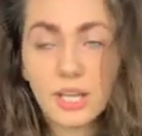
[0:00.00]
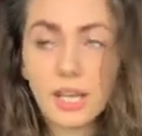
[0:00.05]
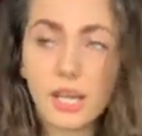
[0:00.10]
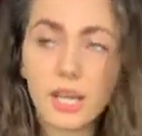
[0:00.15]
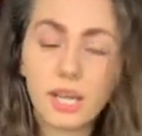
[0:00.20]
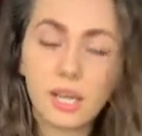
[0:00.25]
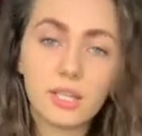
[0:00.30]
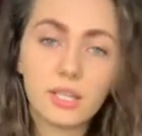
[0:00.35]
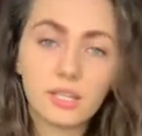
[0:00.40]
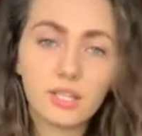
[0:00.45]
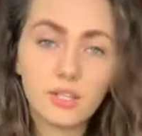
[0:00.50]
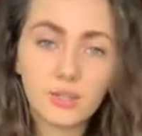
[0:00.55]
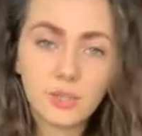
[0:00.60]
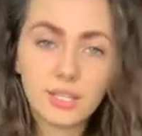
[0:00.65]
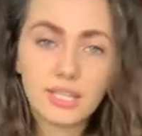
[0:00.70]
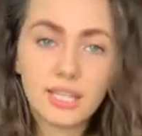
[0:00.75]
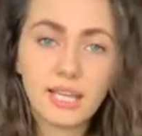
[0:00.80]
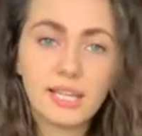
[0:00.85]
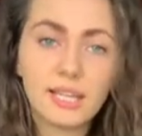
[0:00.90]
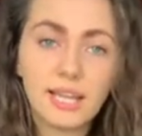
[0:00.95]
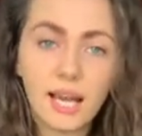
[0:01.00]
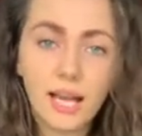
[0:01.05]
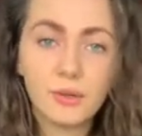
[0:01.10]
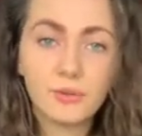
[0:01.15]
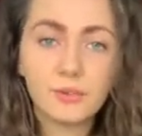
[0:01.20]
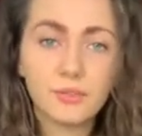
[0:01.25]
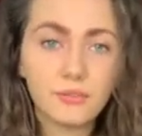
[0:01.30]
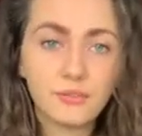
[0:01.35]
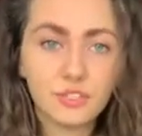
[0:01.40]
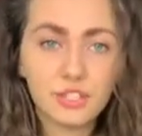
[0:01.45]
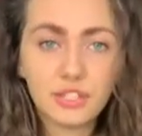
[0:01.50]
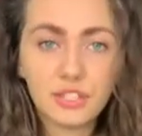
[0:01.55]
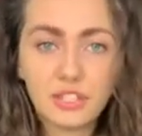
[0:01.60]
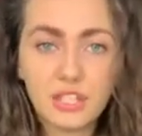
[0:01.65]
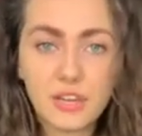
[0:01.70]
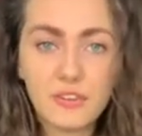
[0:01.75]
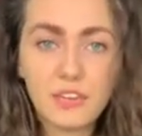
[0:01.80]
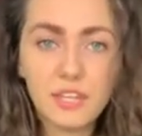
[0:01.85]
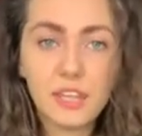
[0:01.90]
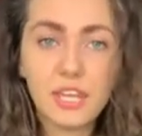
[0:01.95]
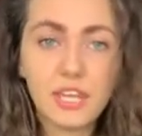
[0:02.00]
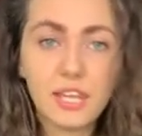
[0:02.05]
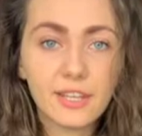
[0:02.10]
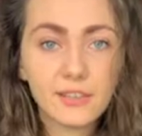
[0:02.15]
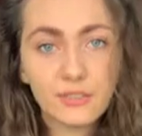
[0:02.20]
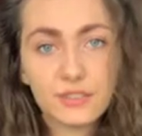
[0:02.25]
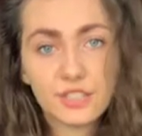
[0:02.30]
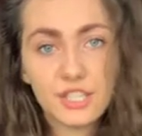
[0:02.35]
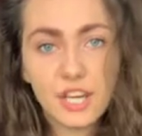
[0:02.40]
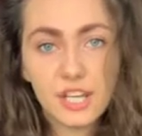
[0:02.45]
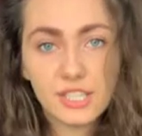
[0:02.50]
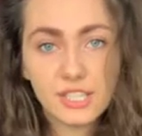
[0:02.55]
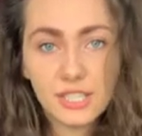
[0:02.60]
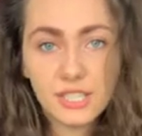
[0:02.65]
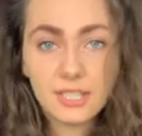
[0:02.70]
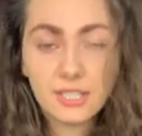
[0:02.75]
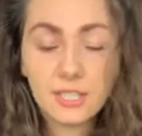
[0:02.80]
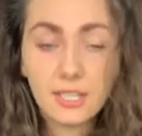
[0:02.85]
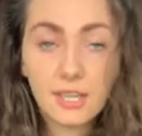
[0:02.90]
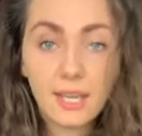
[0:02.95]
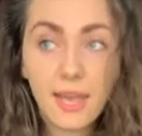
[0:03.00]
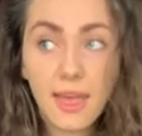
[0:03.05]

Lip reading: and you sat down, you finished everything, and you start eating,